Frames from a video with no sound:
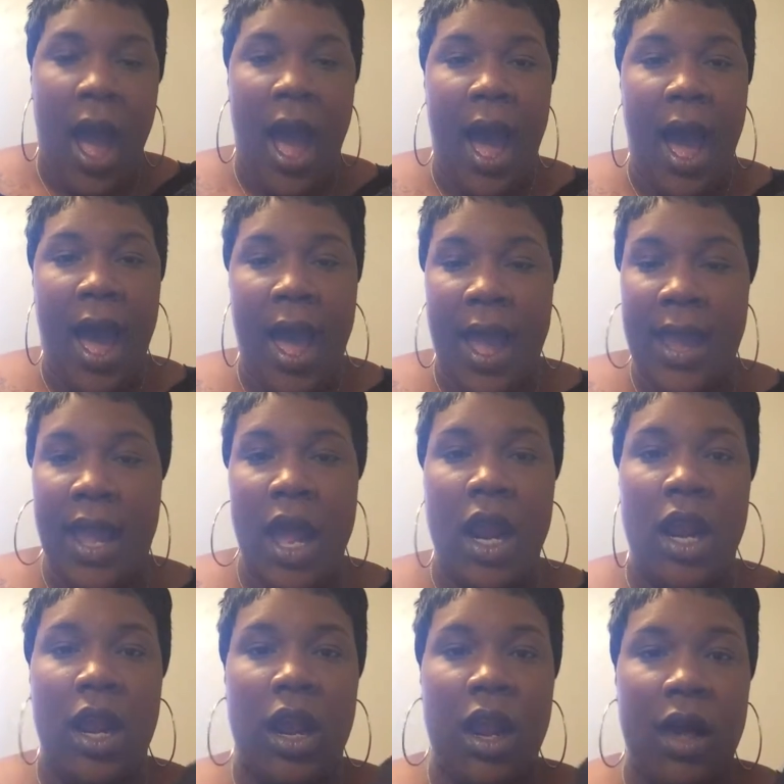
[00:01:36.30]
I
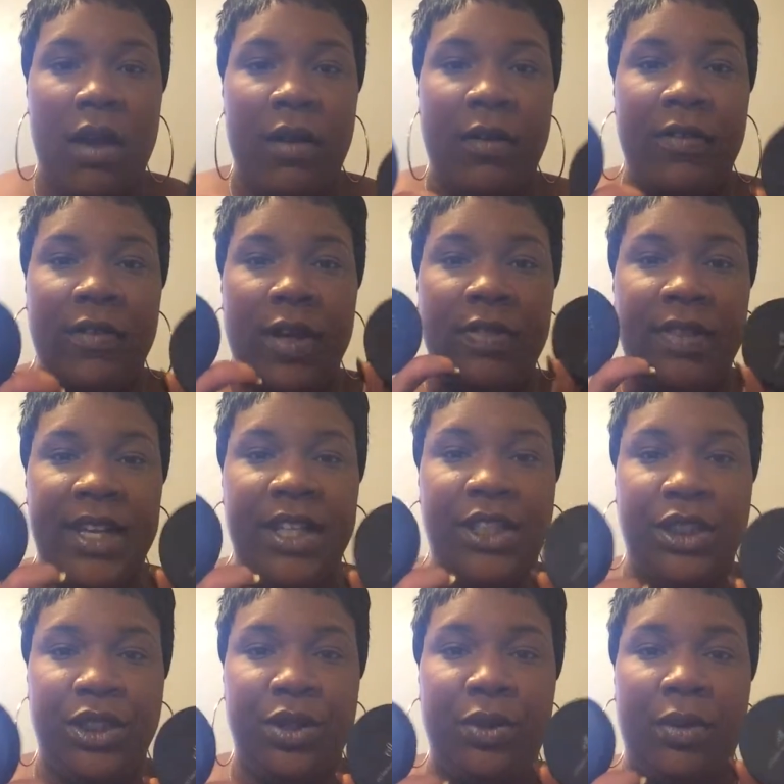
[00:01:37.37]
love
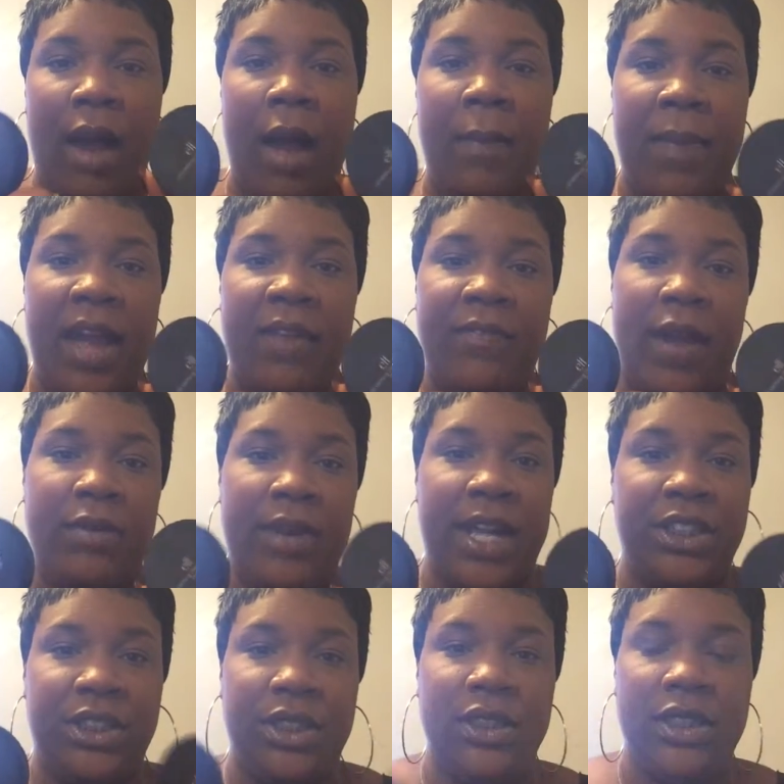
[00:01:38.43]
these two compact
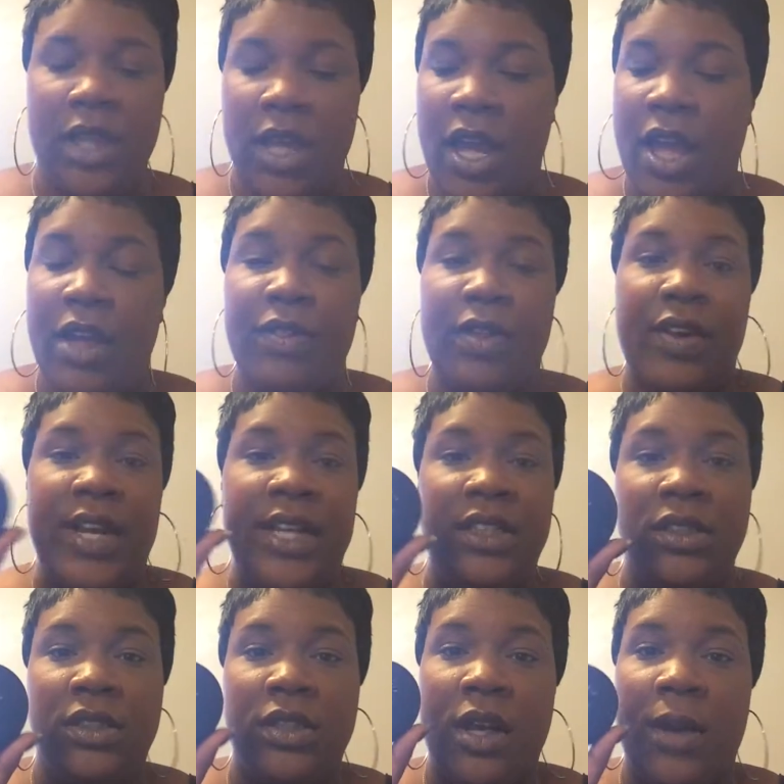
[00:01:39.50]
foundations. They're
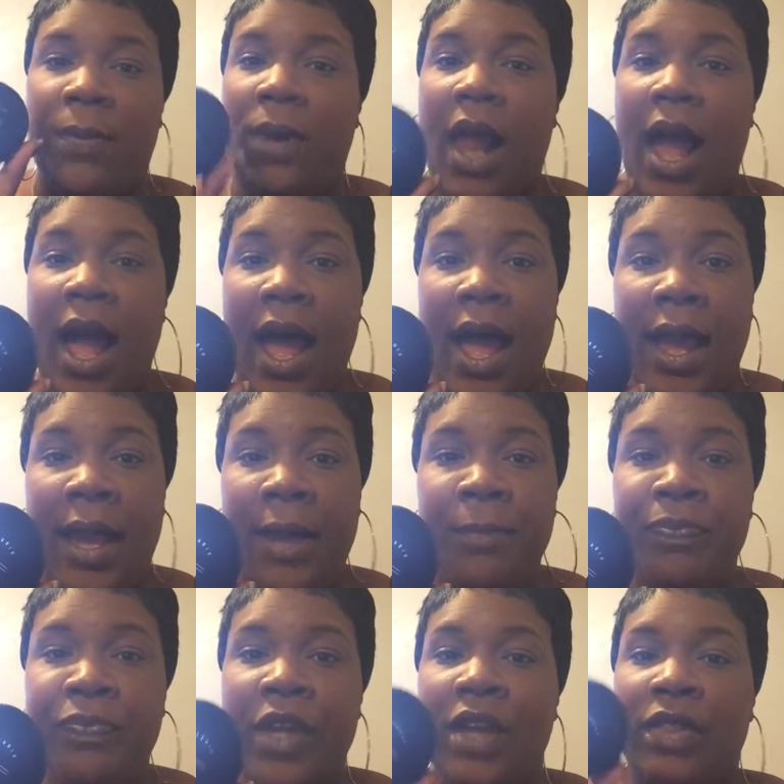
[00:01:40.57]
easy to apply,
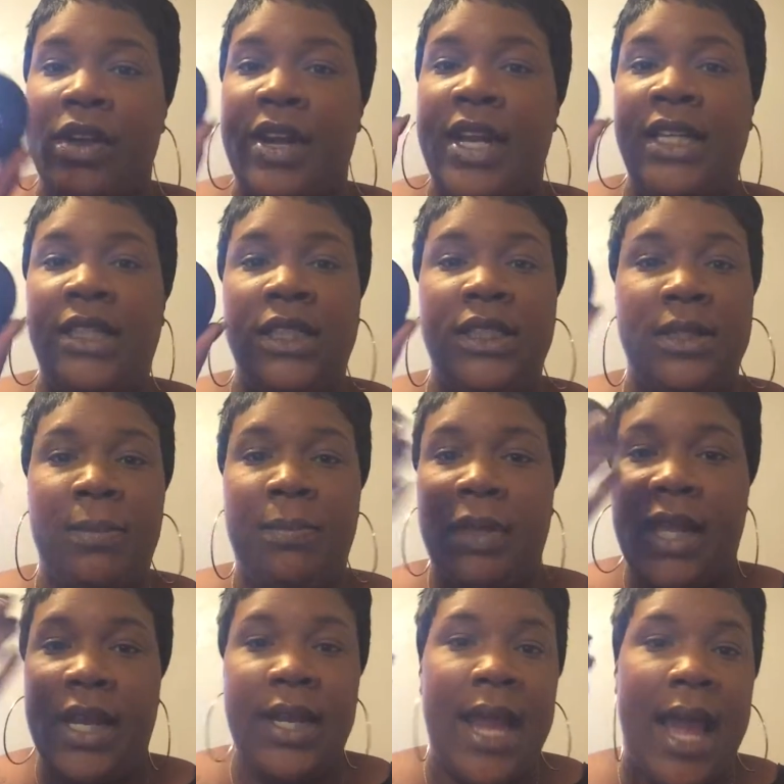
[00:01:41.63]
they're easy to
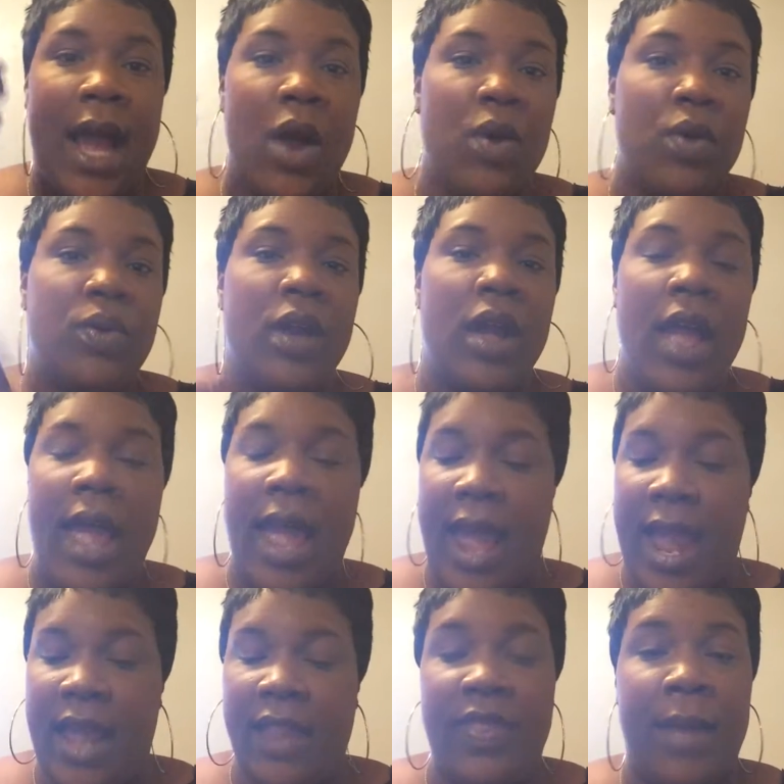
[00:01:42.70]
blend out,
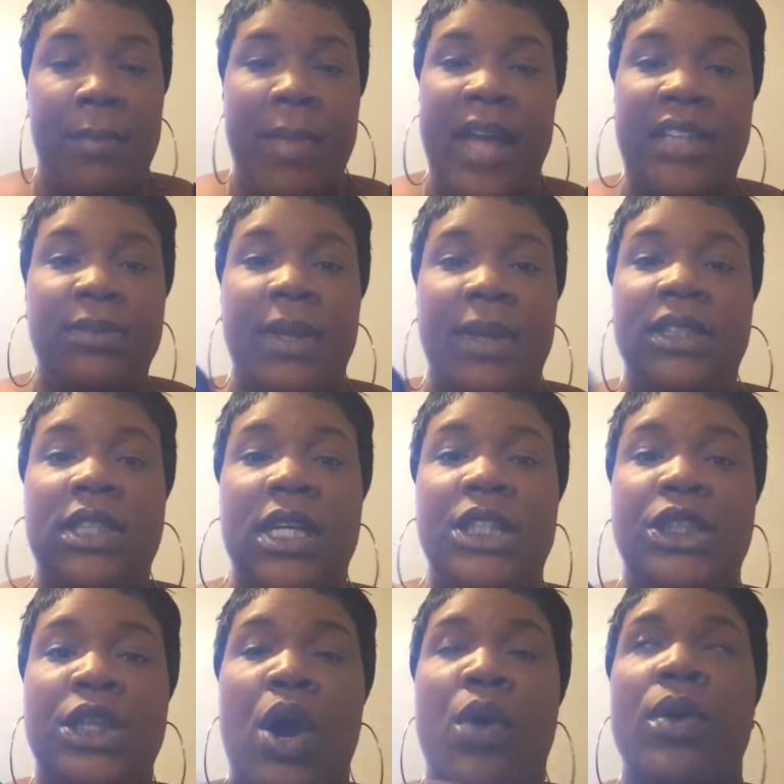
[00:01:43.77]
and they match my skin
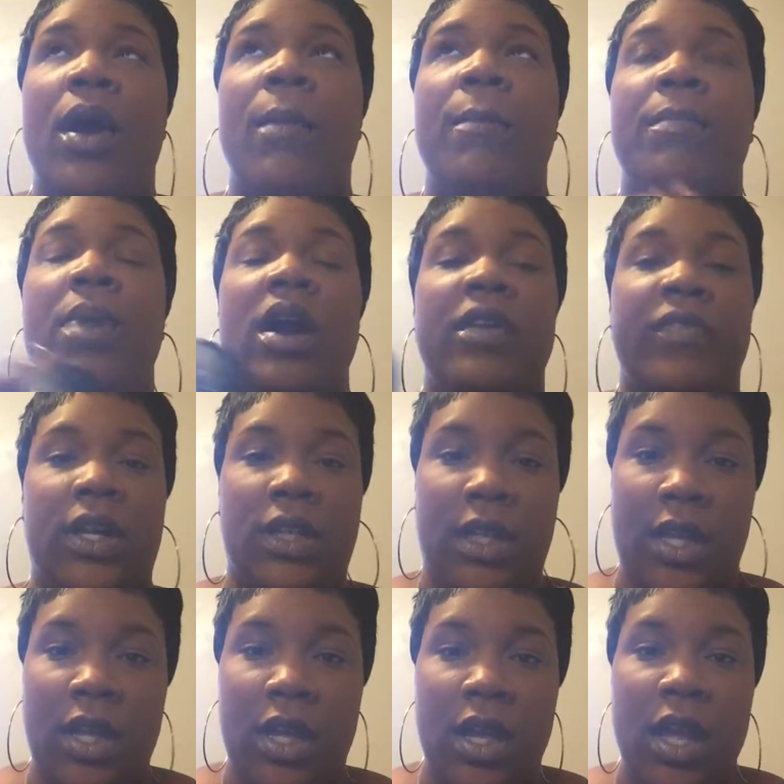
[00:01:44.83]
tone
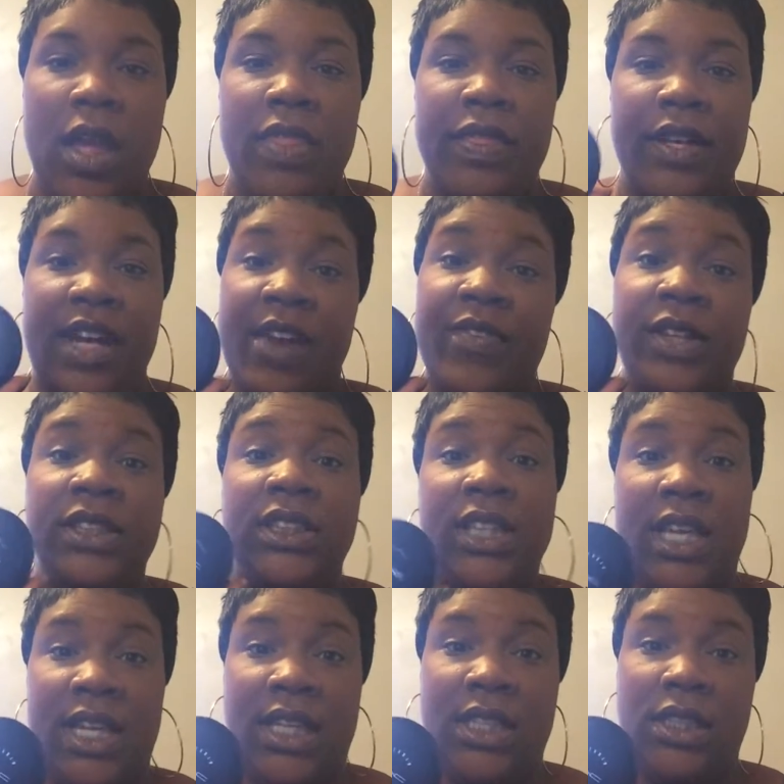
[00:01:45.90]
perfectly. The difference
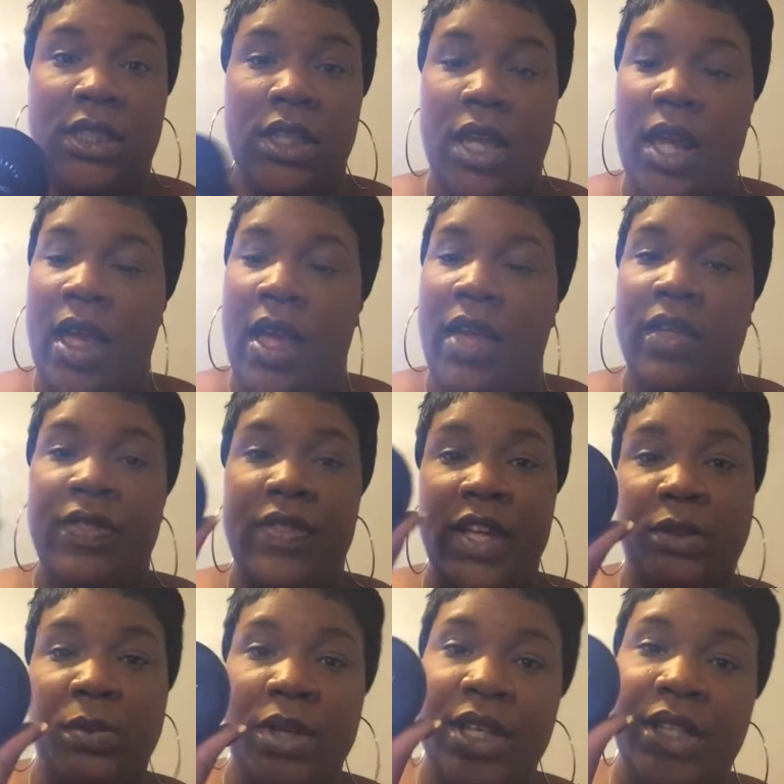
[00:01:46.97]
is
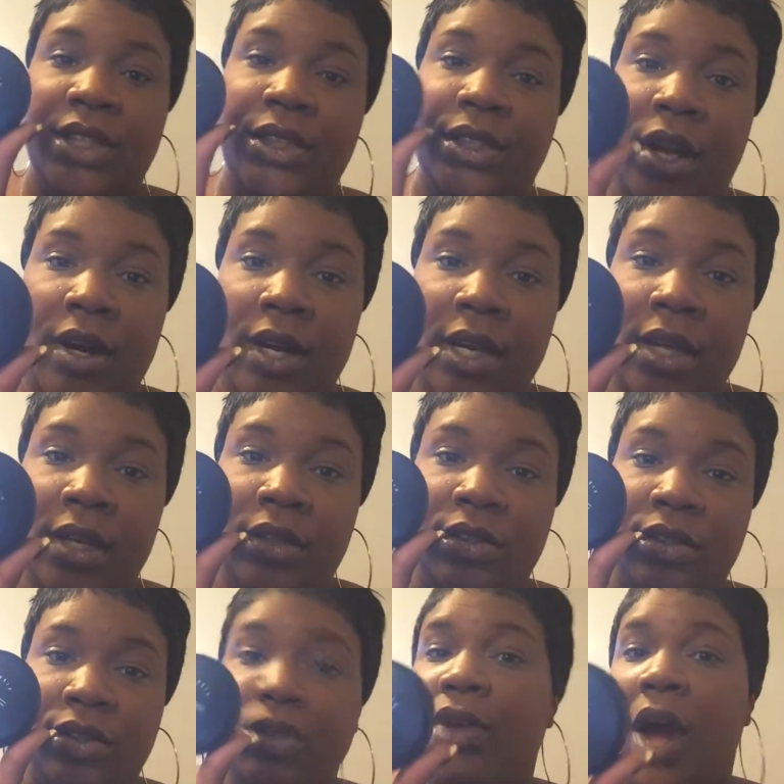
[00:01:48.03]
this one is
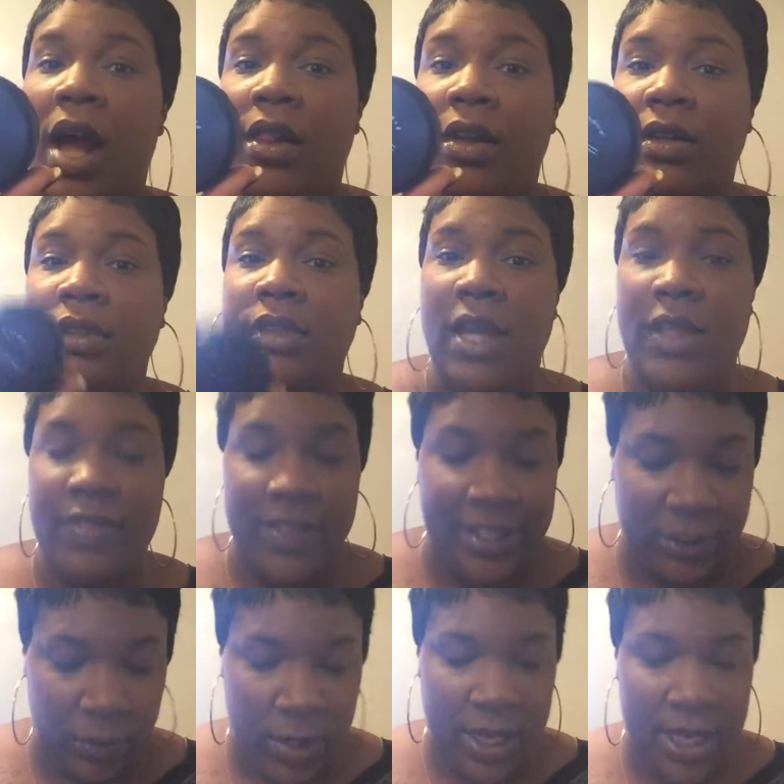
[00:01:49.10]
$32 and
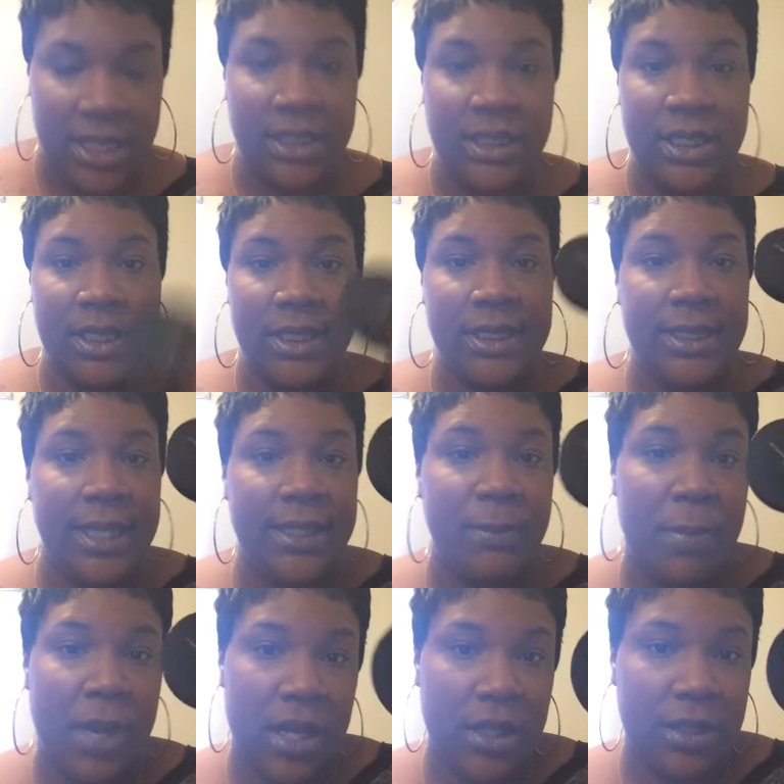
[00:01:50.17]
this one is
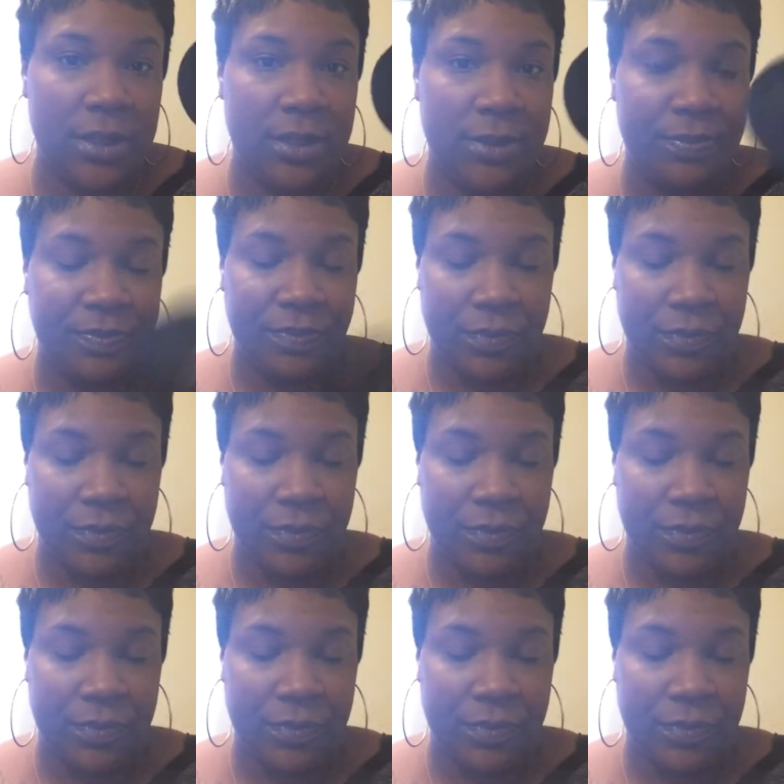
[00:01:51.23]
$6.